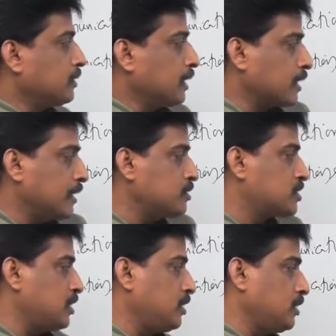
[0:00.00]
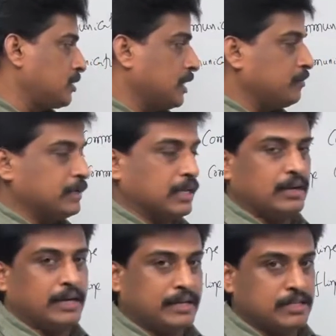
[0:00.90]
the concerned
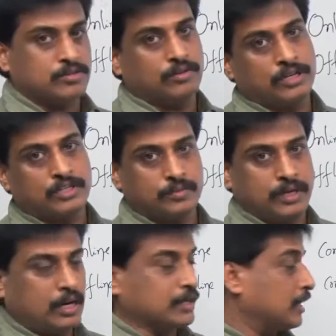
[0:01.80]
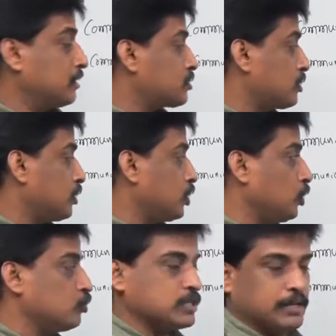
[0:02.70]
terminal it is going to be, or concerned
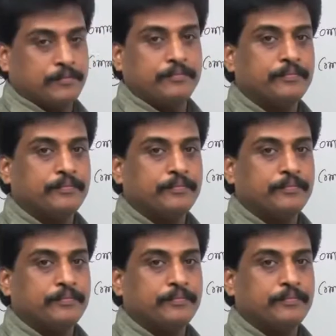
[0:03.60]
user.